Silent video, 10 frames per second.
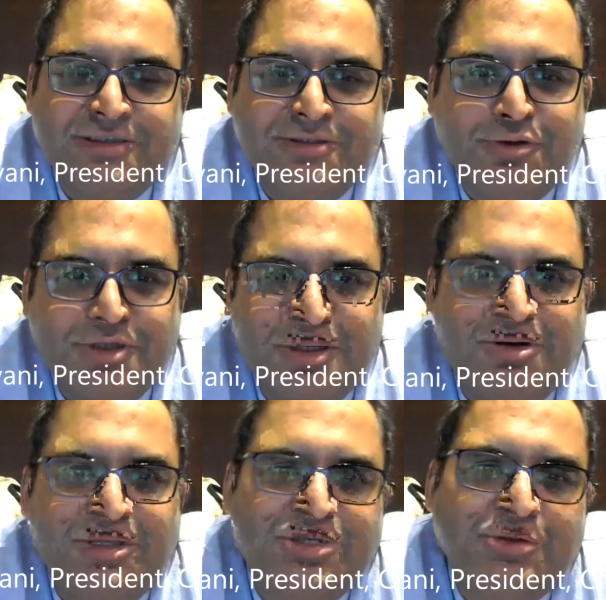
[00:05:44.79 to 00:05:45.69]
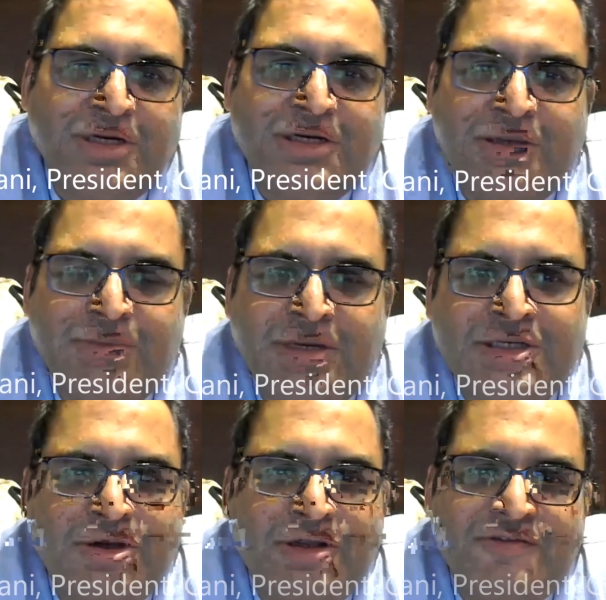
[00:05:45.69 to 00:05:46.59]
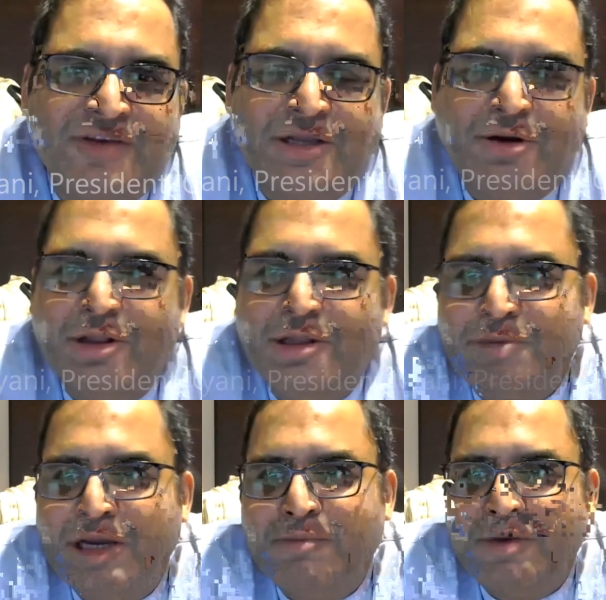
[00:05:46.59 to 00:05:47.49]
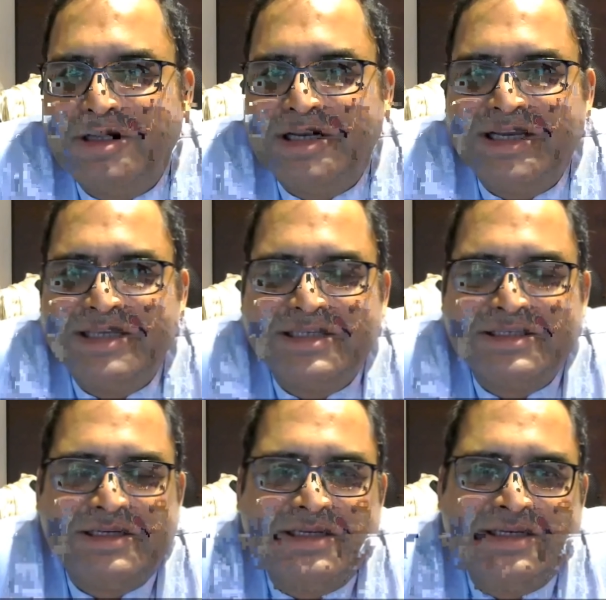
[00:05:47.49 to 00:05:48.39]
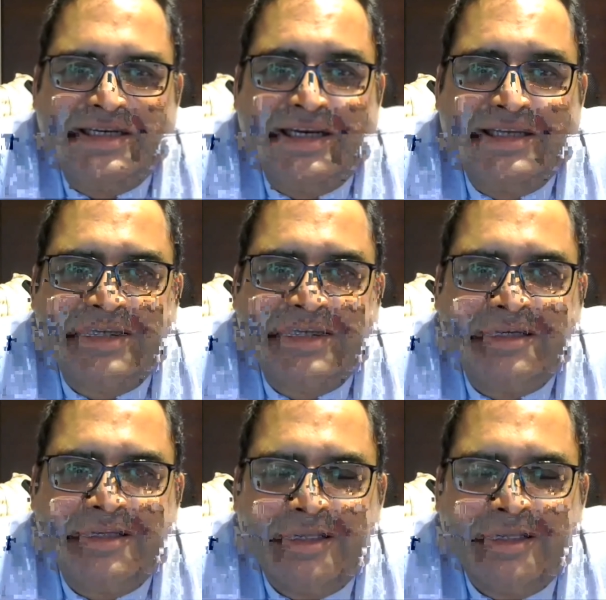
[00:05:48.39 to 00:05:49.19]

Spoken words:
So was the cost to ensure the fact that all the manpower that exists at the retailer's end.